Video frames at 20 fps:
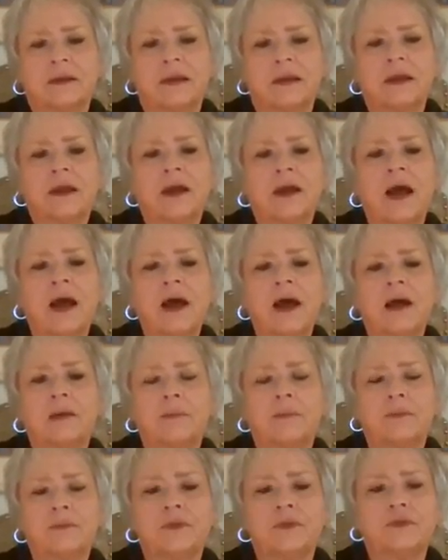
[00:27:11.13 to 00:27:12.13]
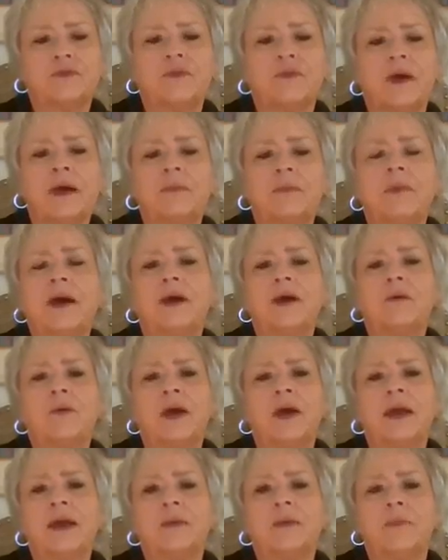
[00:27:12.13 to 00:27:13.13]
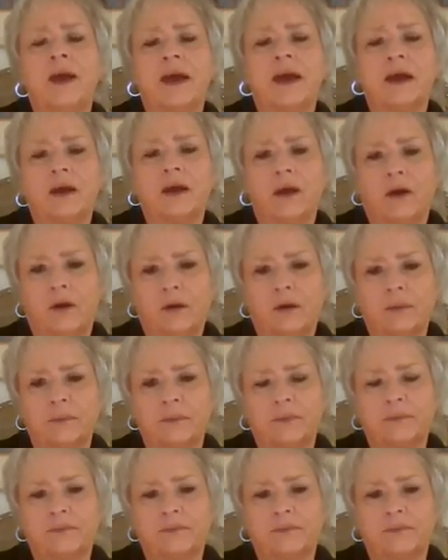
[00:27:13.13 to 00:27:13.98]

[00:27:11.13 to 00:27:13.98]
and come to find my way back home.